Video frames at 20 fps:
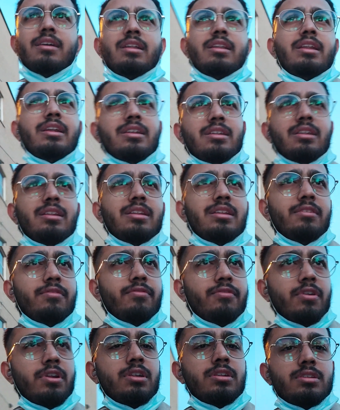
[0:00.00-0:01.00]
little
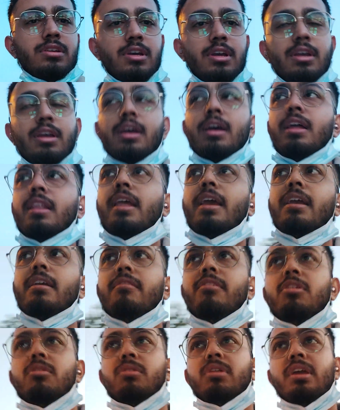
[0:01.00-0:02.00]
different. Like
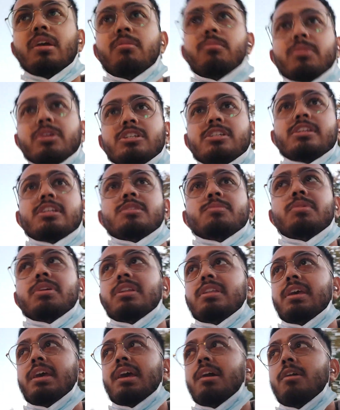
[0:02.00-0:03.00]
we don't have machines,
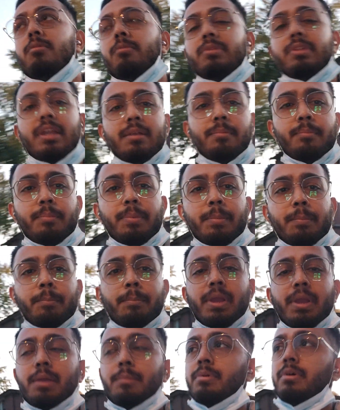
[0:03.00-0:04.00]
but they have that
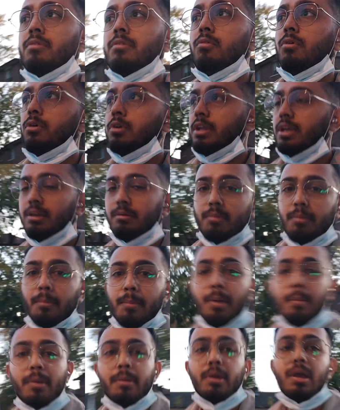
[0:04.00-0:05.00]
paper voting,
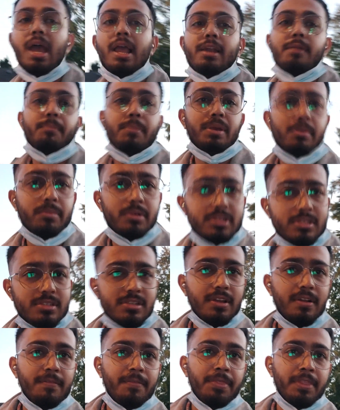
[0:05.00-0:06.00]
ballot
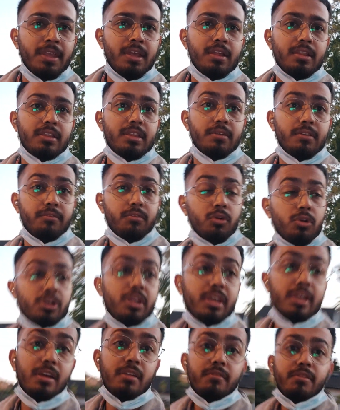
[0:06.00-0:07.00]
papers. They vote
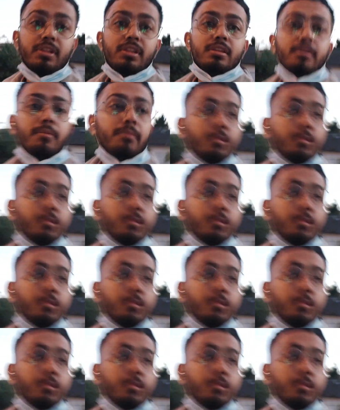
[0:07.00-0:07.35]
here with the